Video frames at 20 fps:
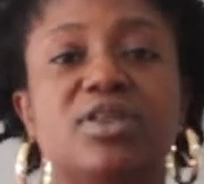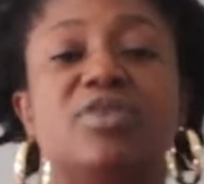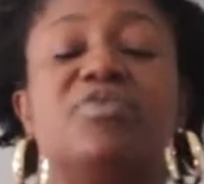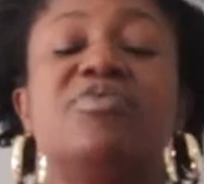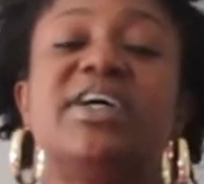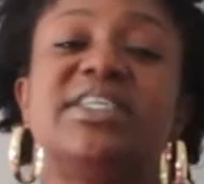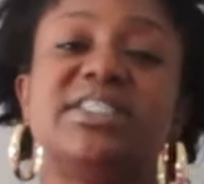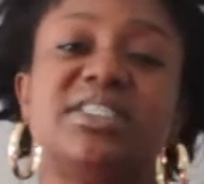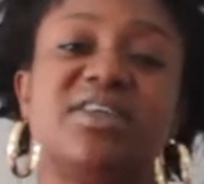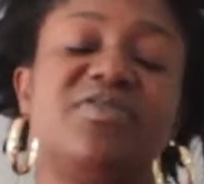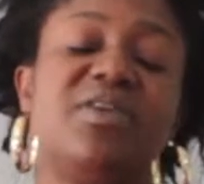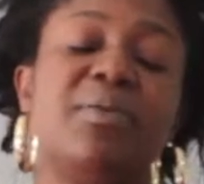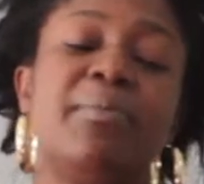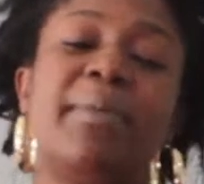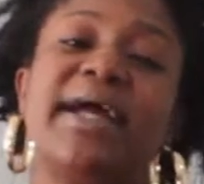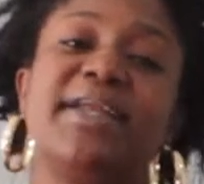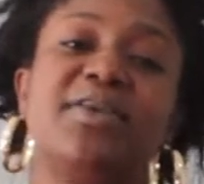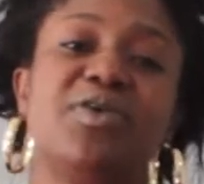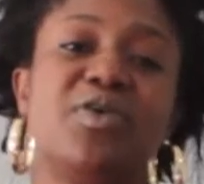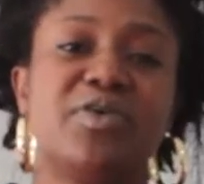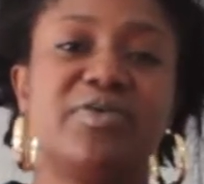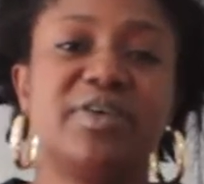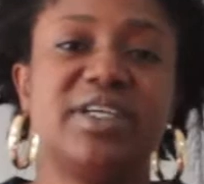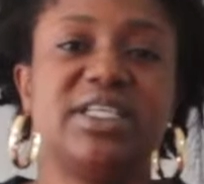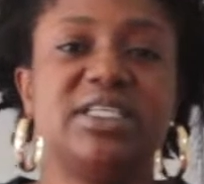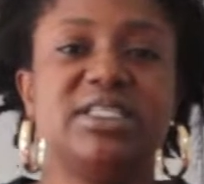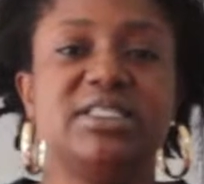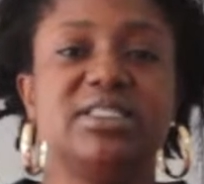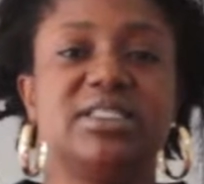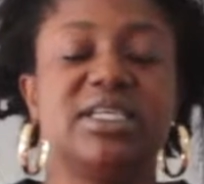the rest of the
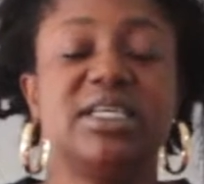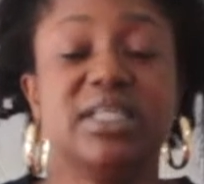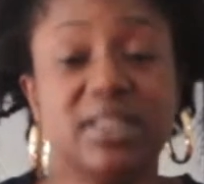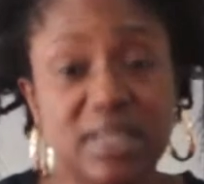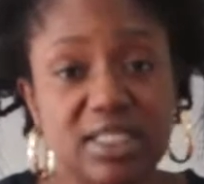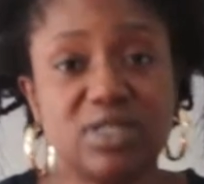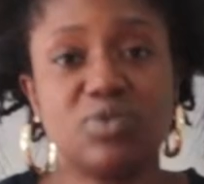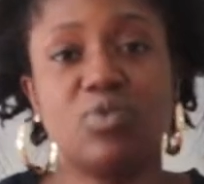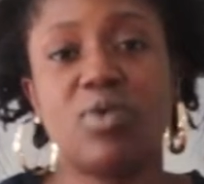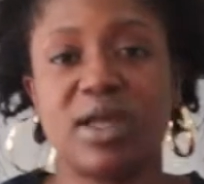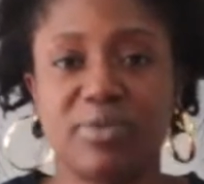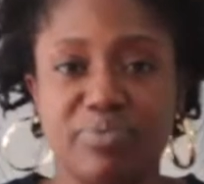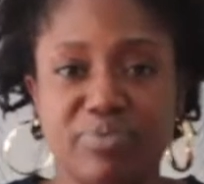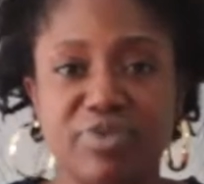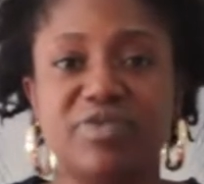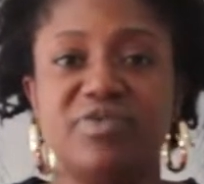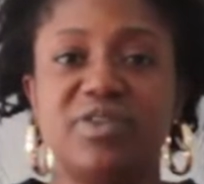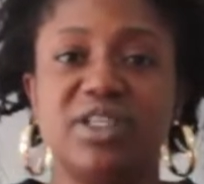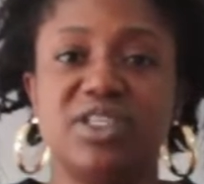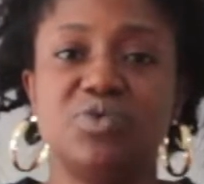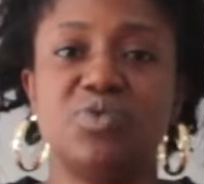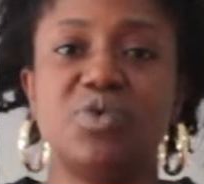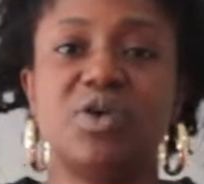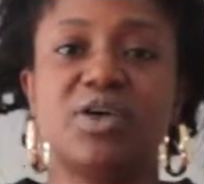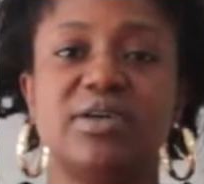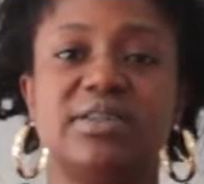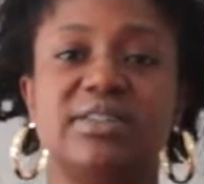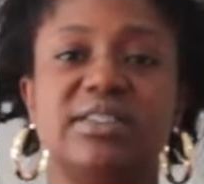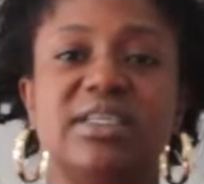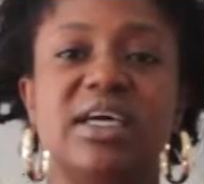minorities in this white privilege
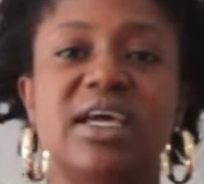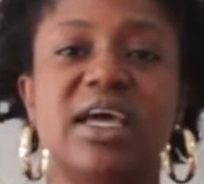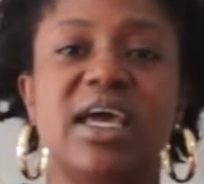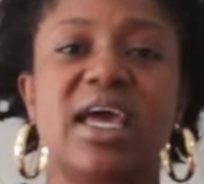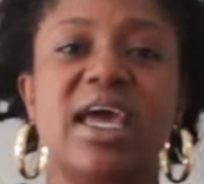world.